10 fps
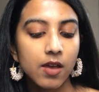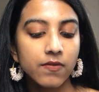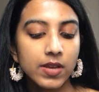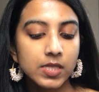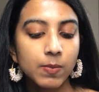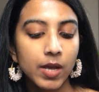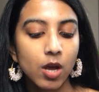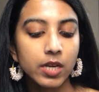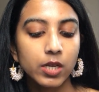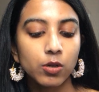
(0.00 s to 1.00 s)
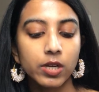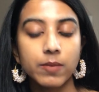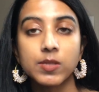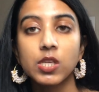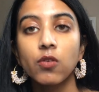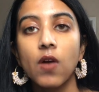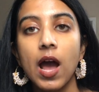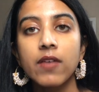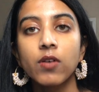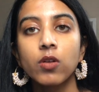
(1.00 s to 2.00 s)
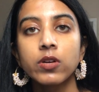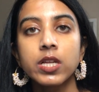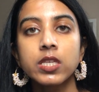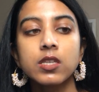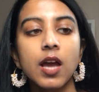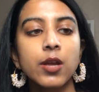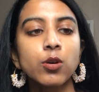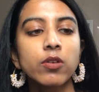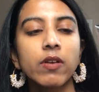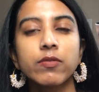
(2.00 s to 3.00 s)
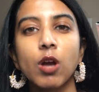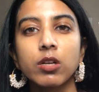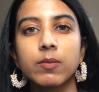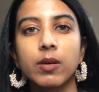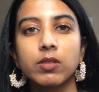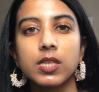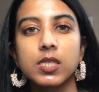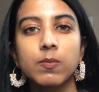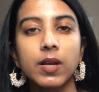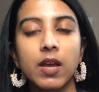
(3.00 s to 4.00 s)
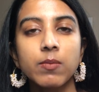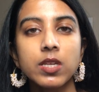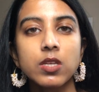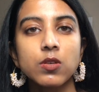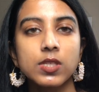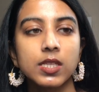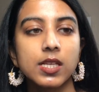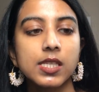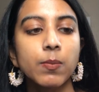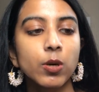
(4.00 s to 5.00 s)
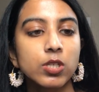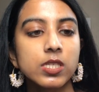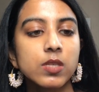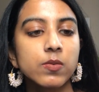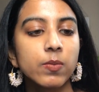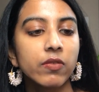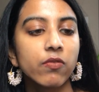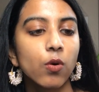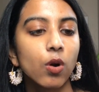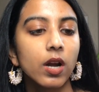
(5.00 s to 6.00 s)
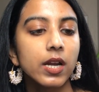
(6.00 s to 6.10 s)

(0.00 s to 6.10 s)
Face Bionic Cream. So I don't know if I've talked about this, but I've been using this. I purchased this before.